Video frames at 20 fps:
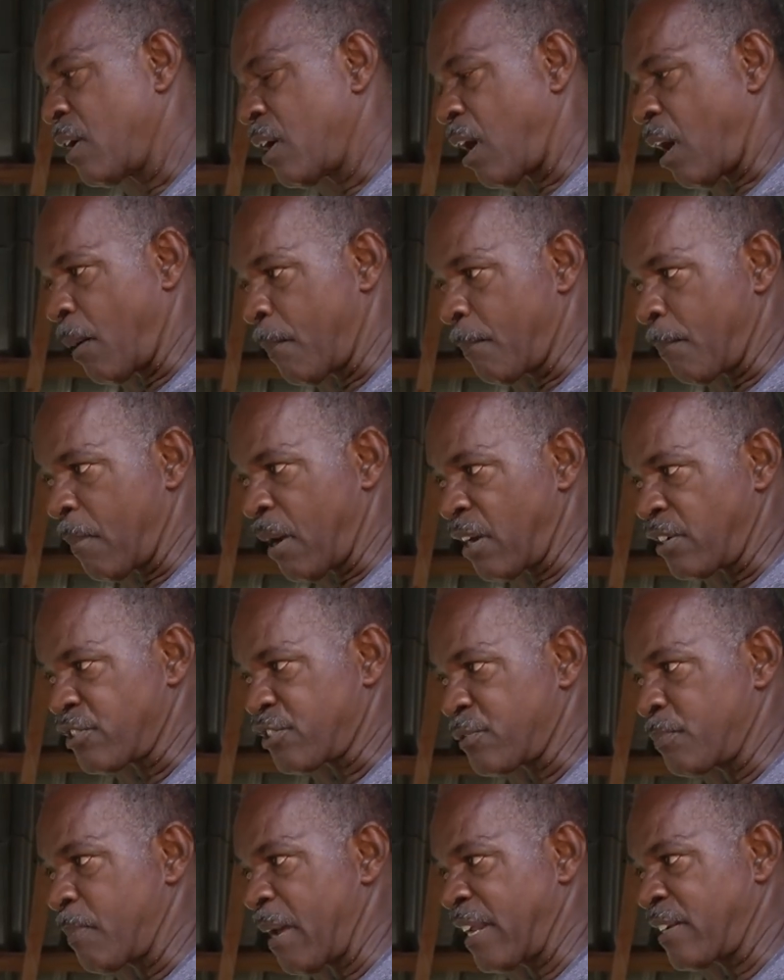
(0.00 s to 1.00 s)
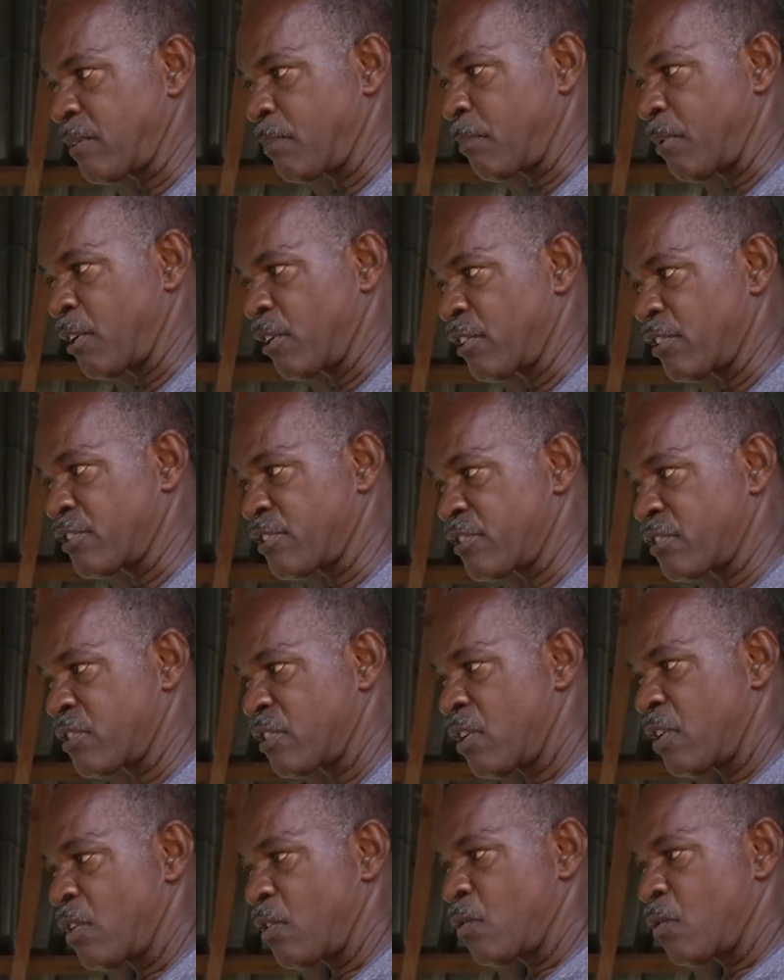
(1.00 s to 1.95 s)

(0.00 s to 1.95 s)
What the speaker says: a much better birds